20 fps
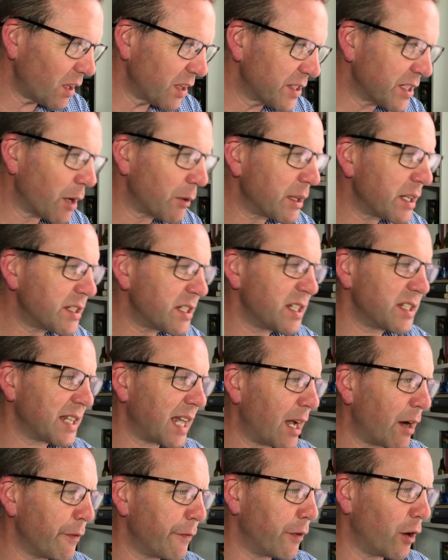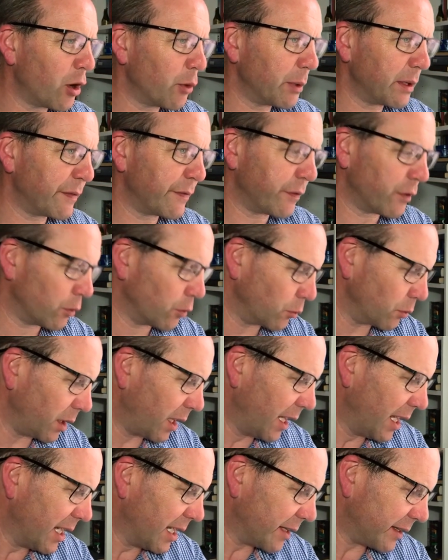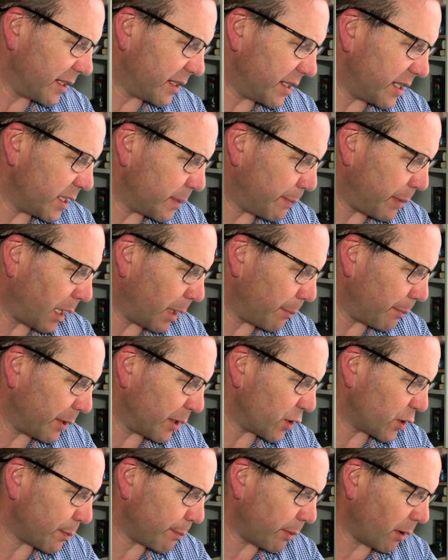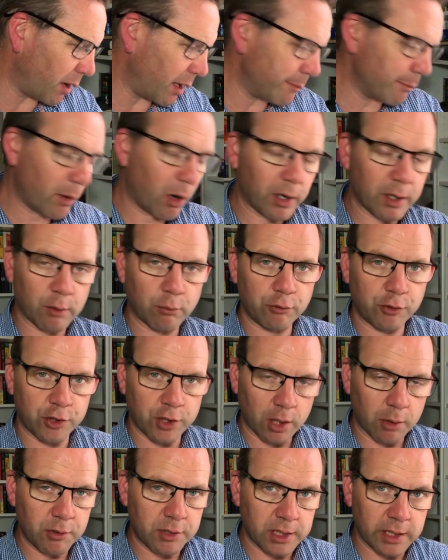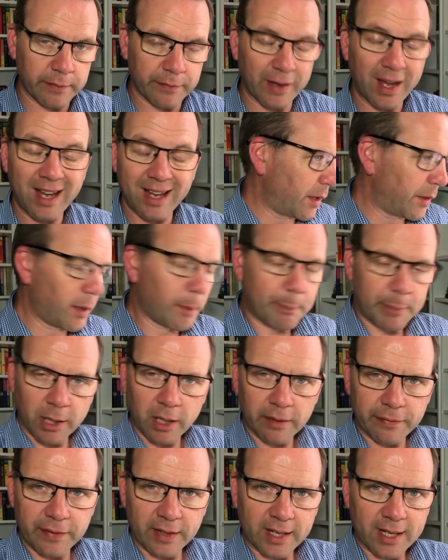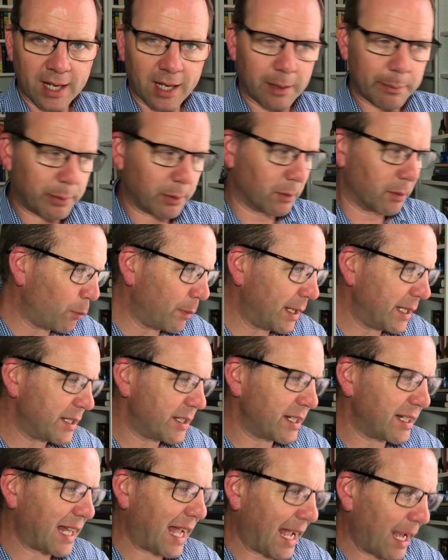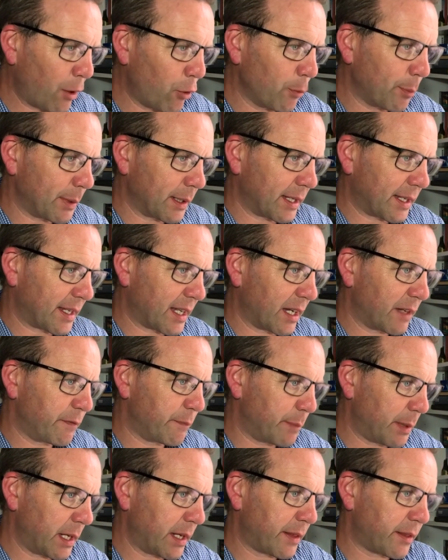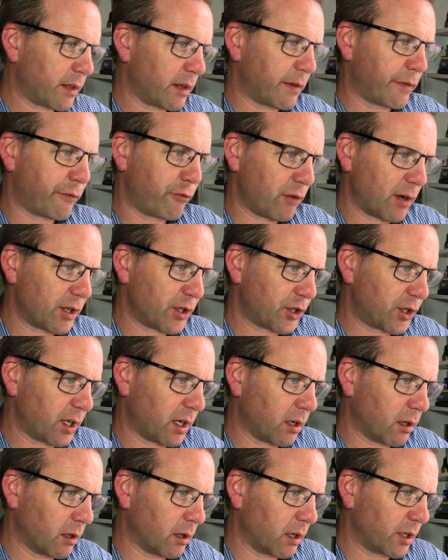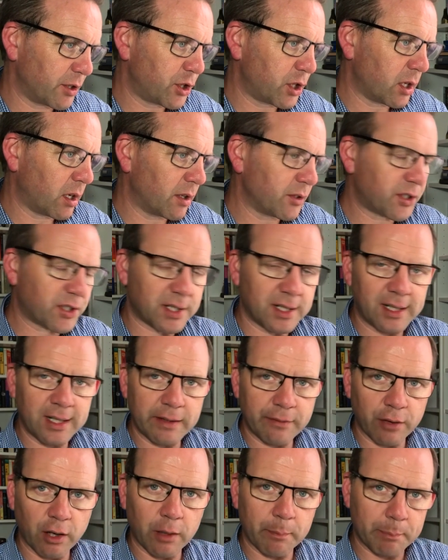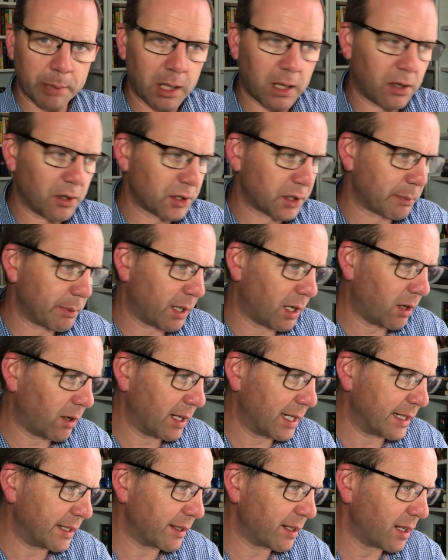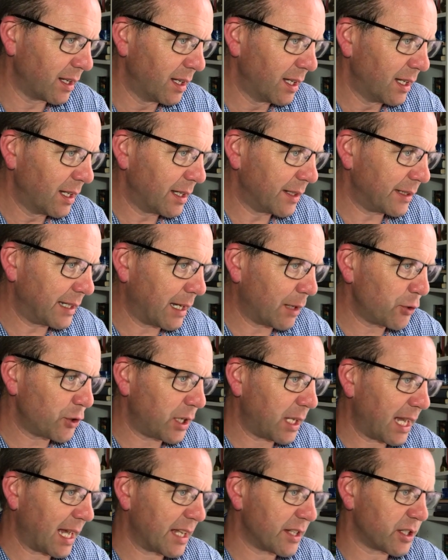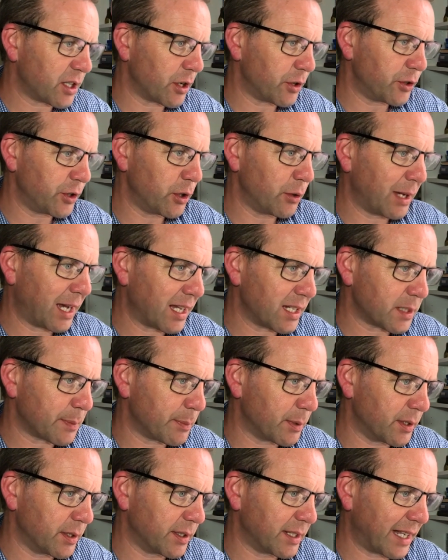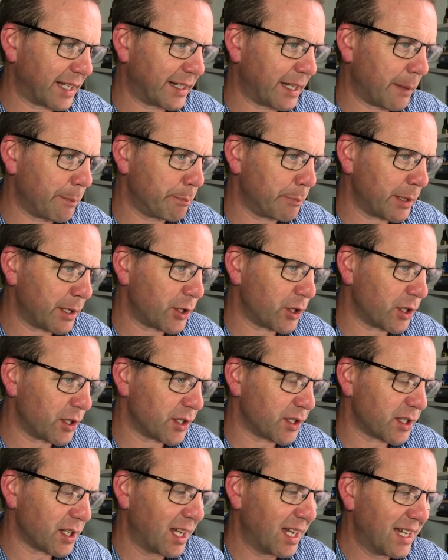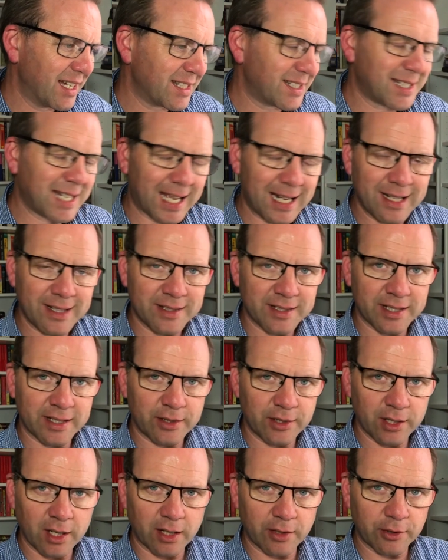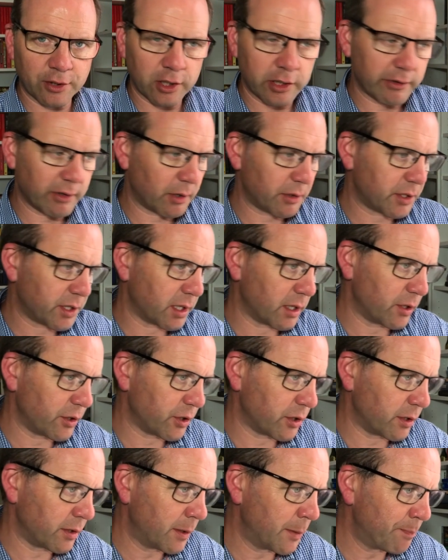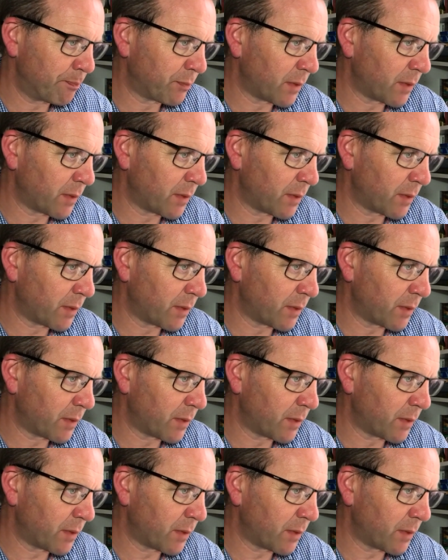So this is How Far We Fall. This is published by Michael Joseph. The perfect couple. Meeting Albie gave Beth a fresh start, a chance to leave her past behind. Now she has her new husband, an ambitious, talented young neurosurgeon.